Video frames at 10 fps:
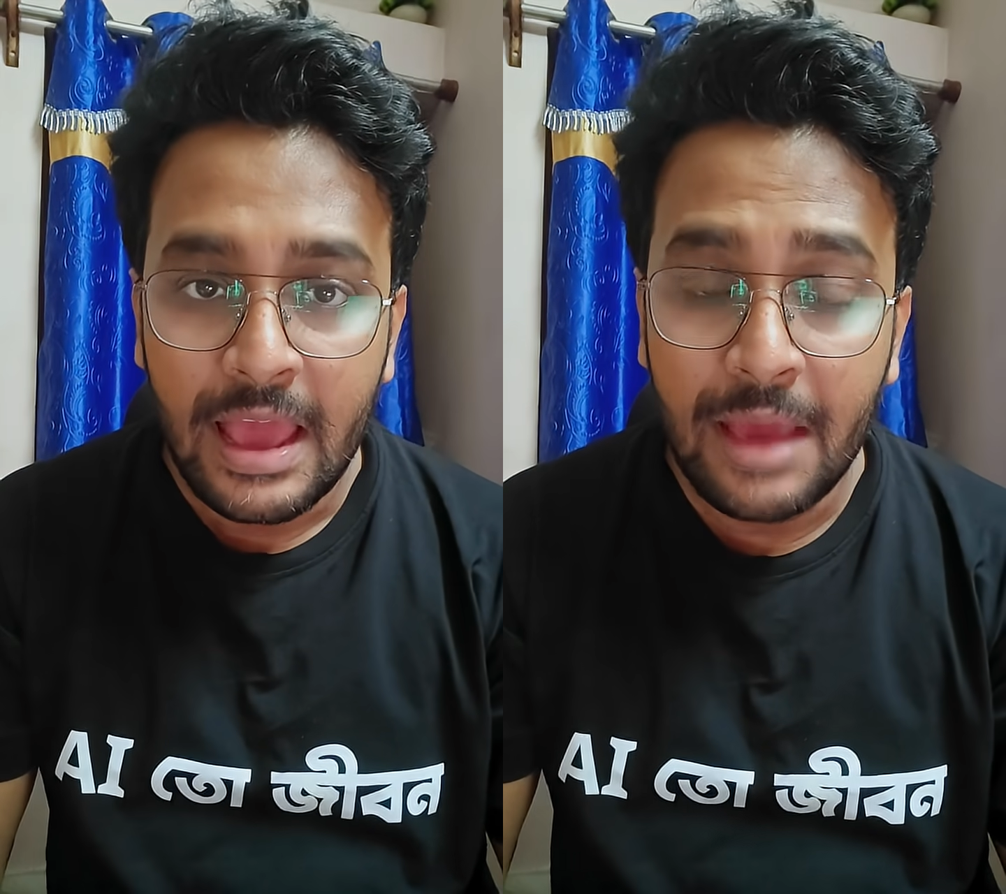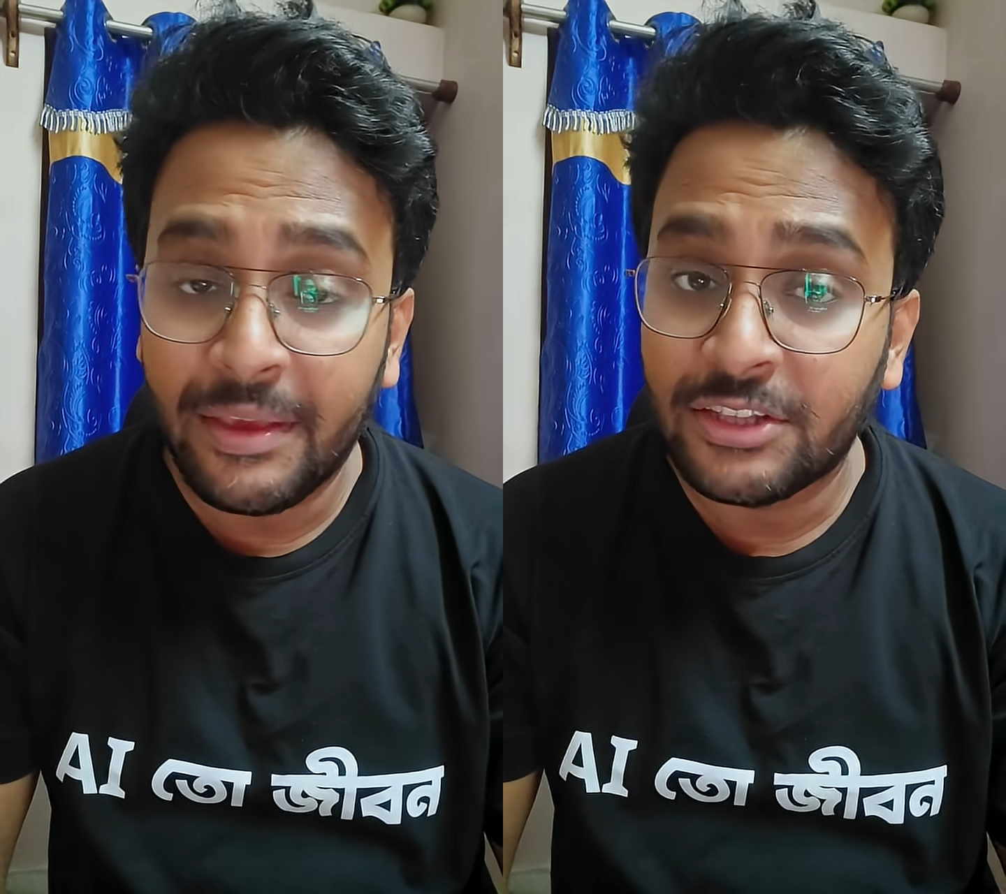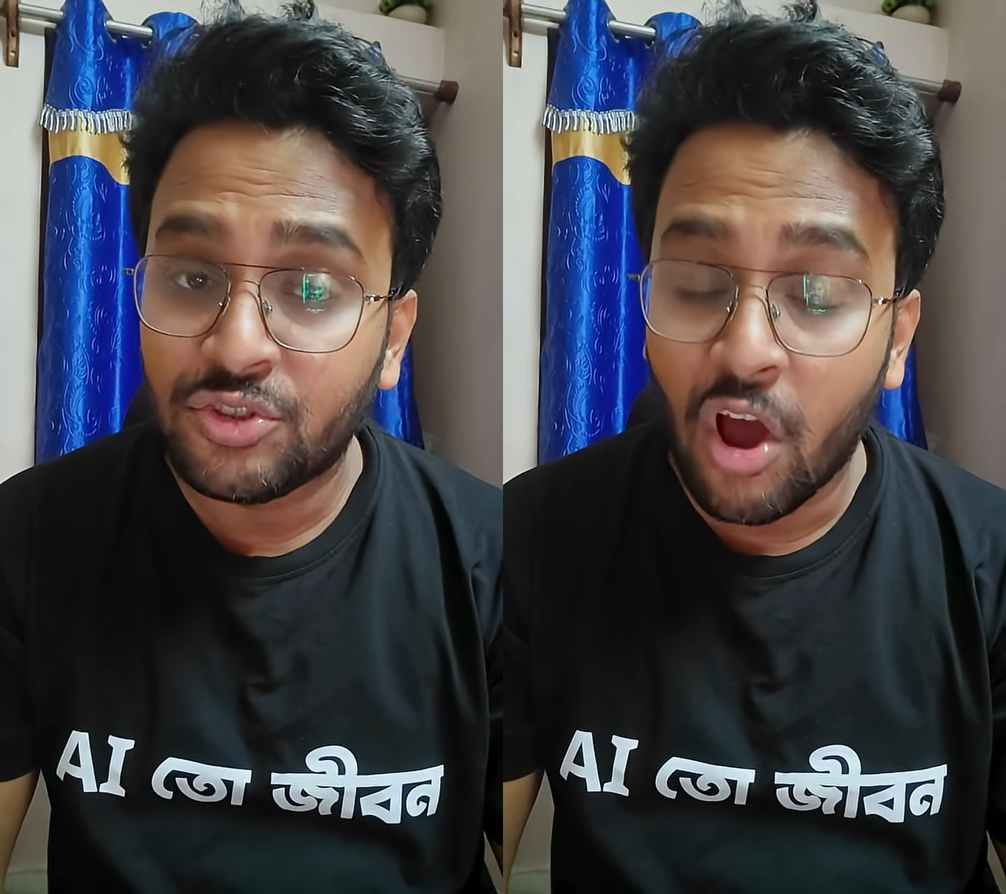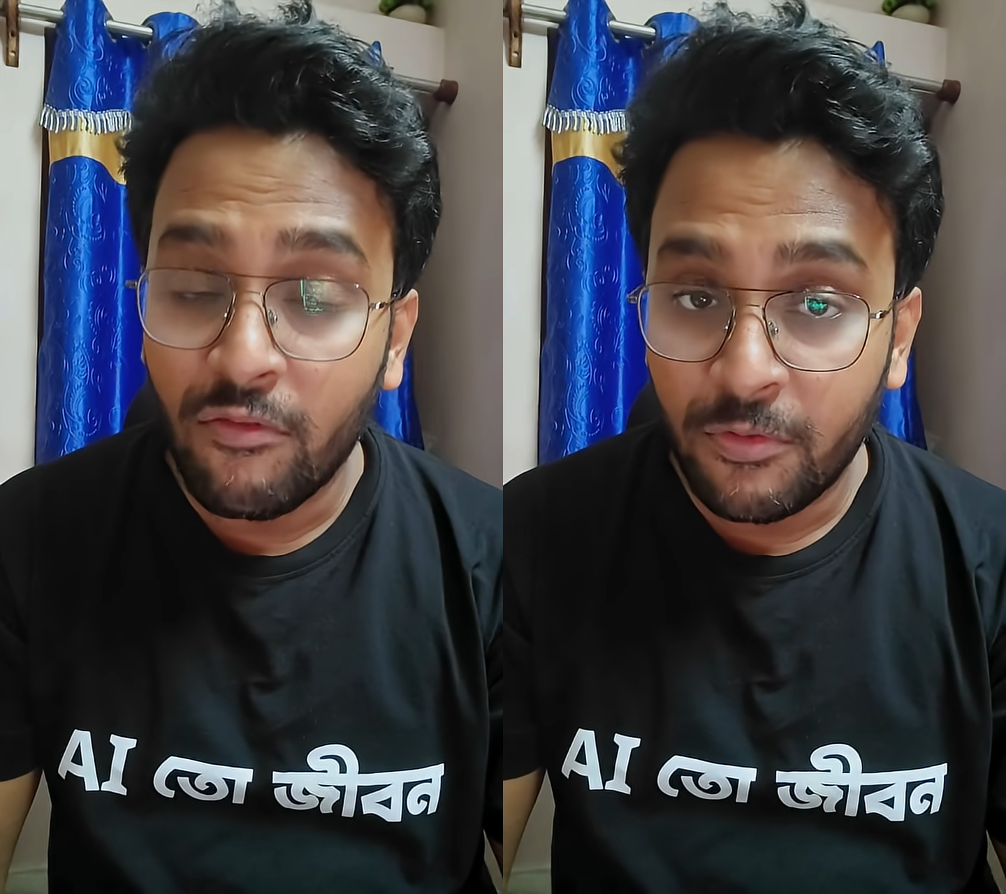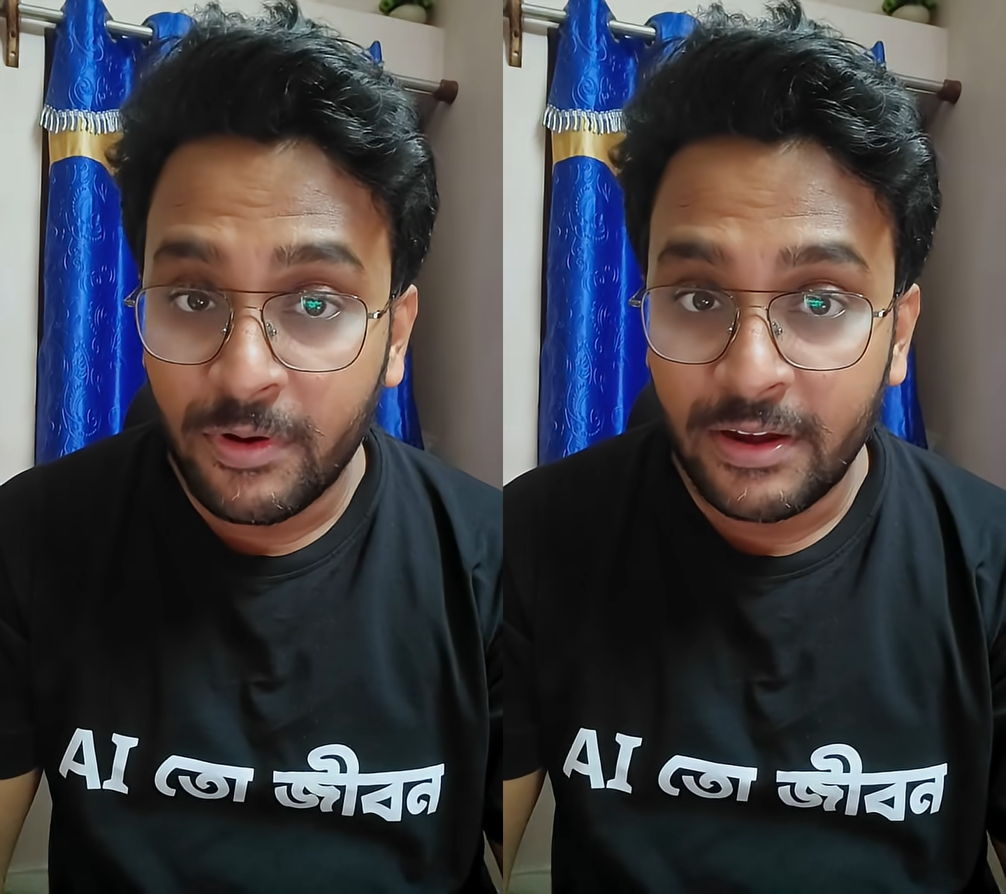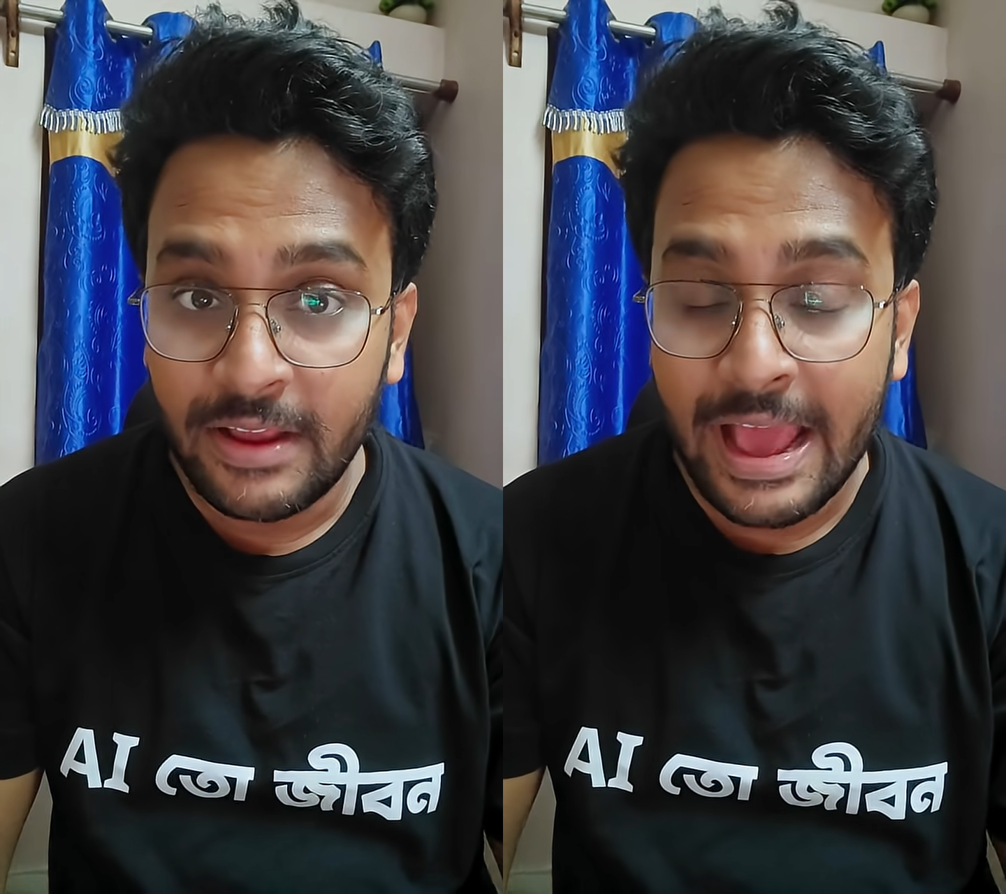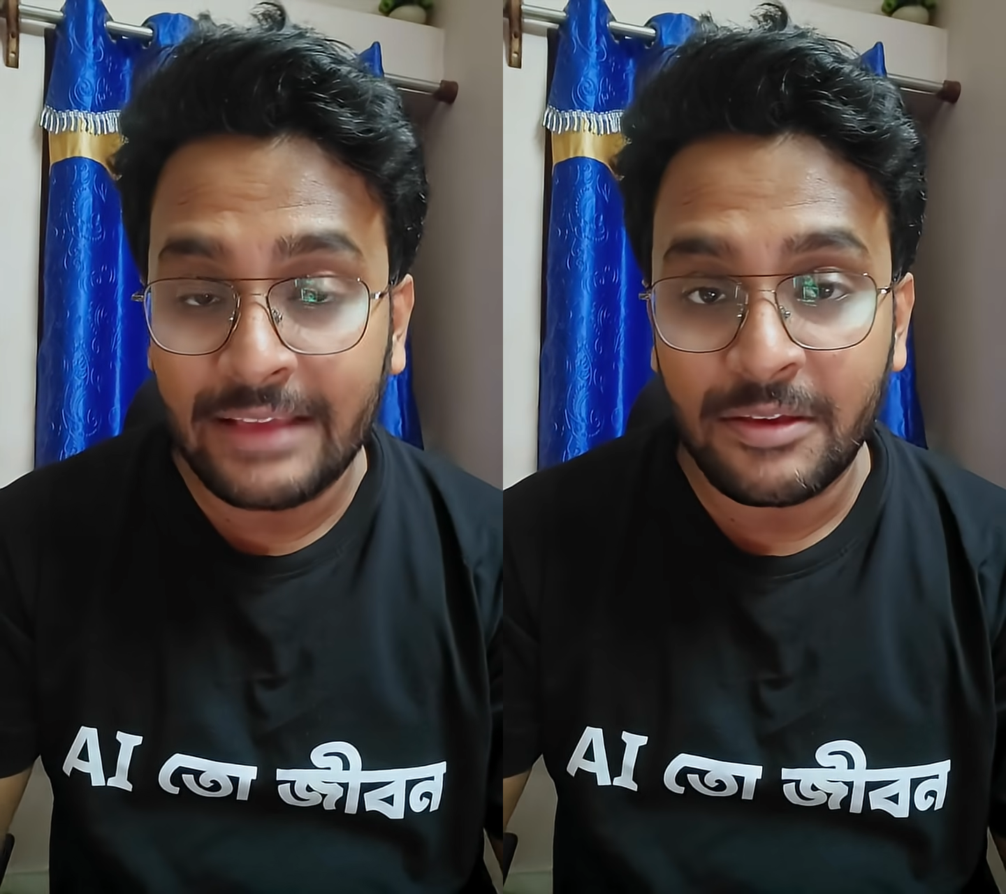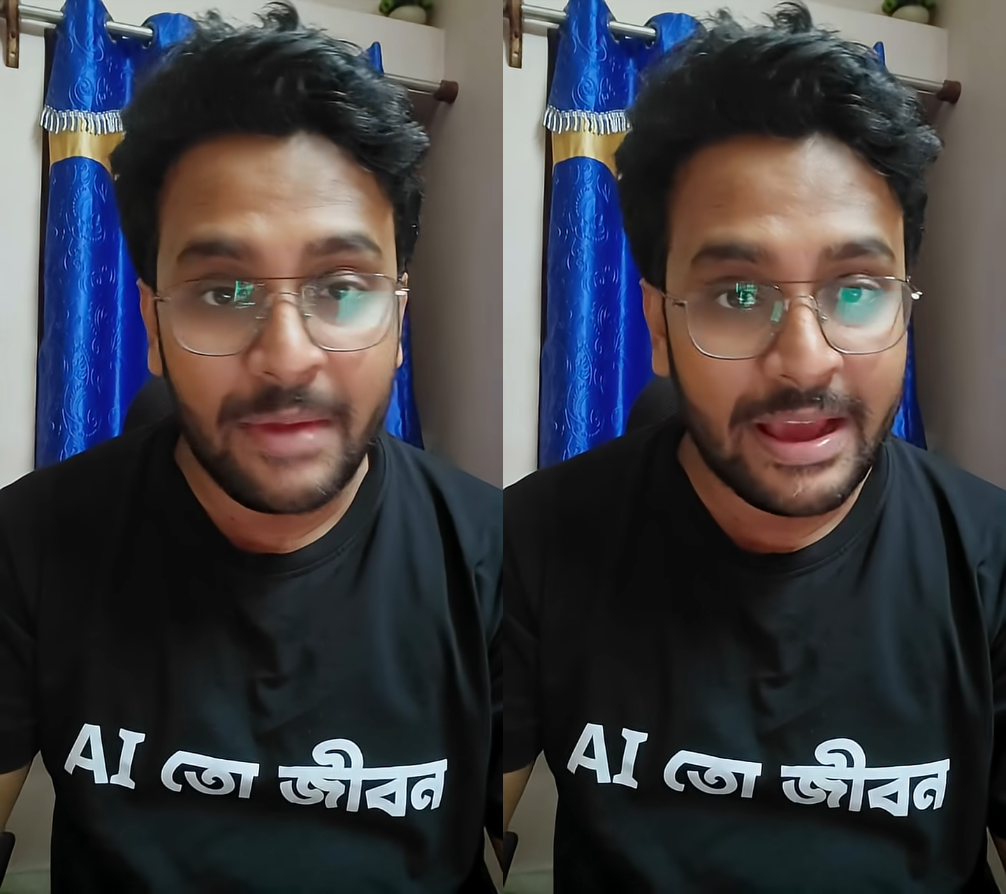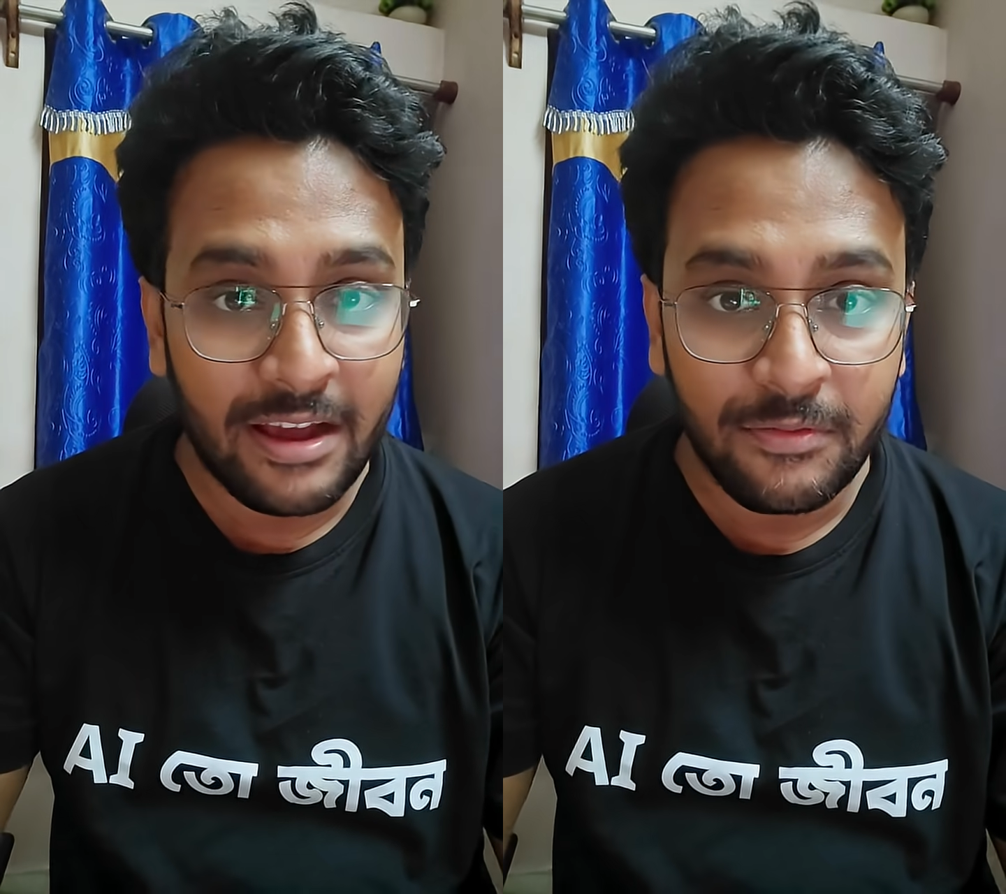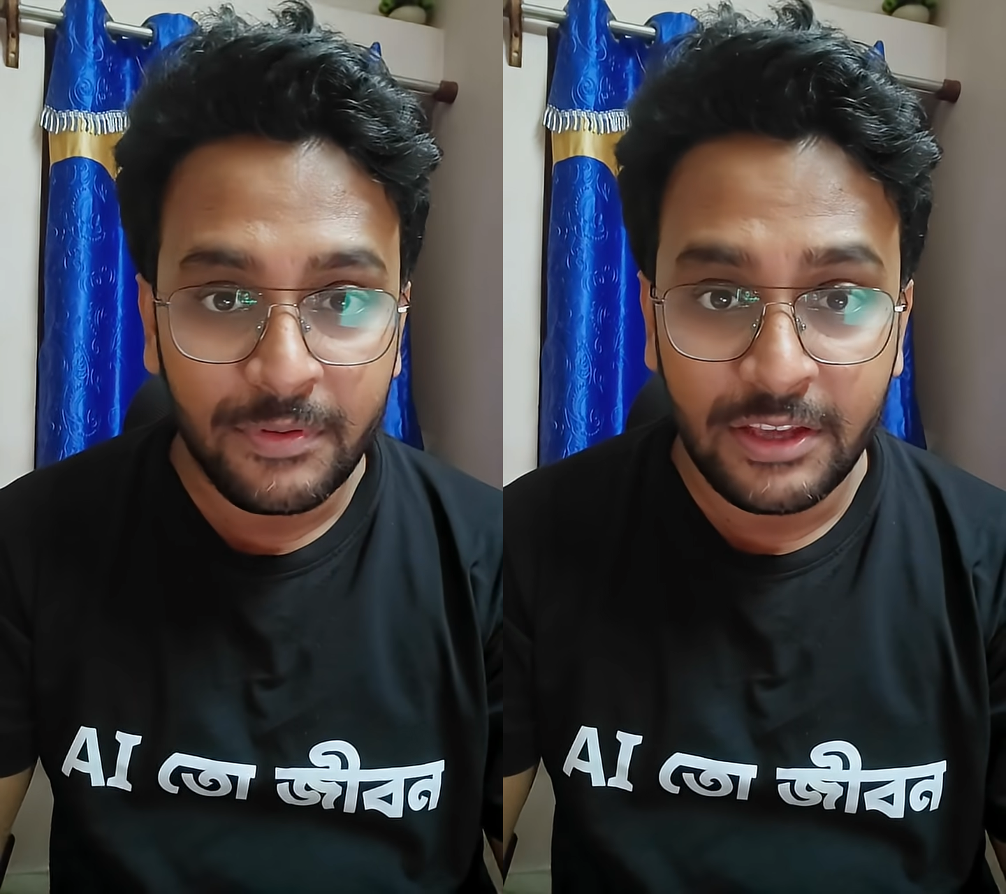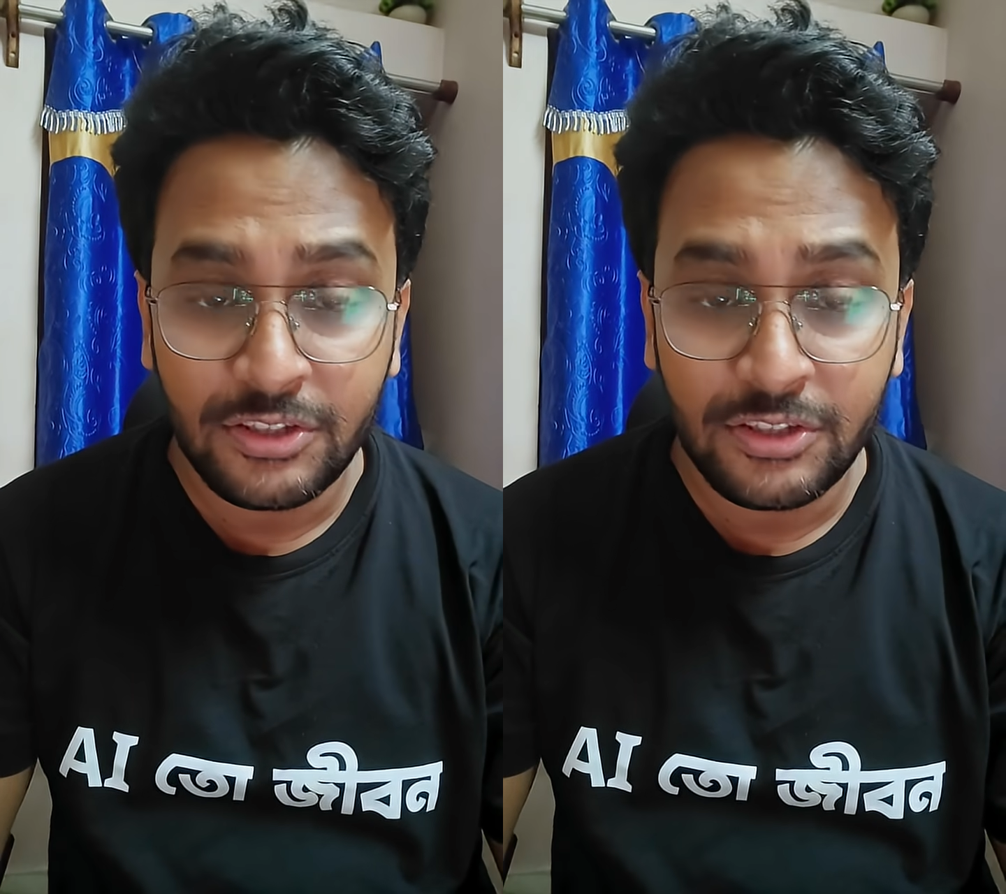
Having a job offer as a backup